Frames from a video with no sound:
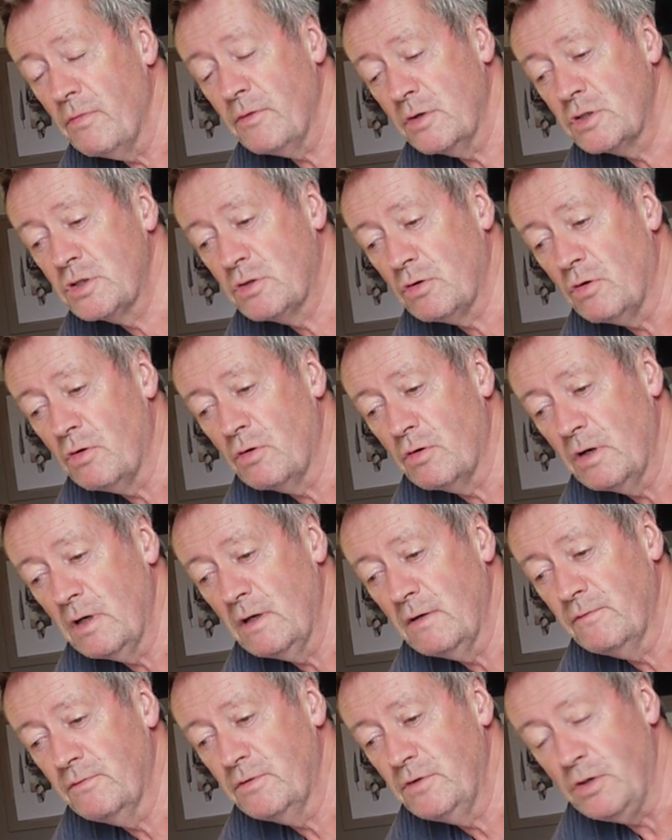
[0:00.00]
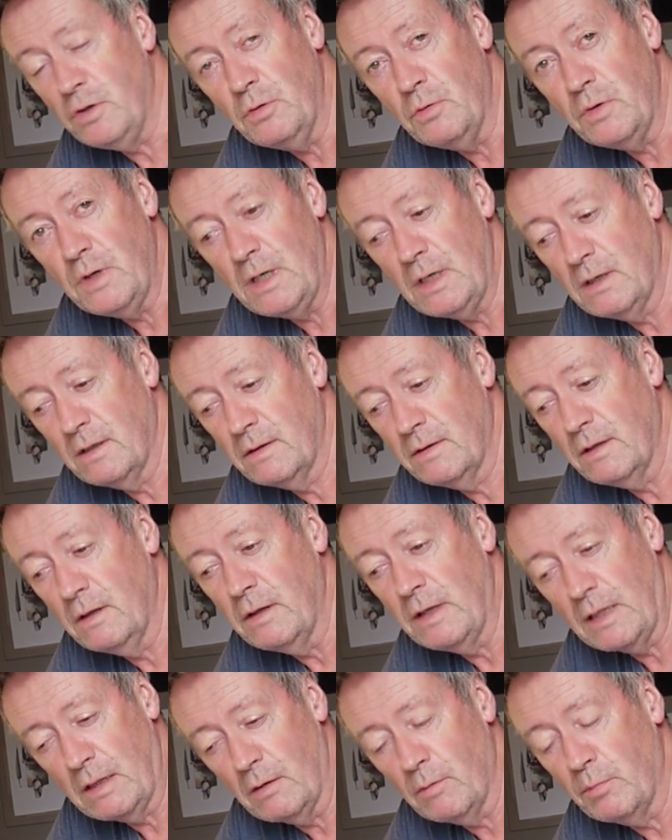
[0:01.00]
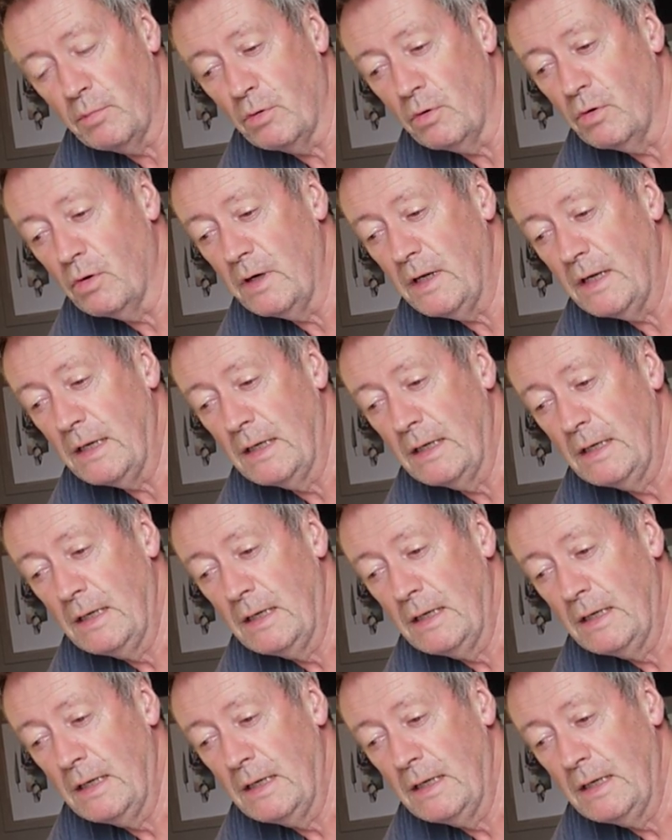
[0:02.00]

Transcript: story of Dewey, the little boy,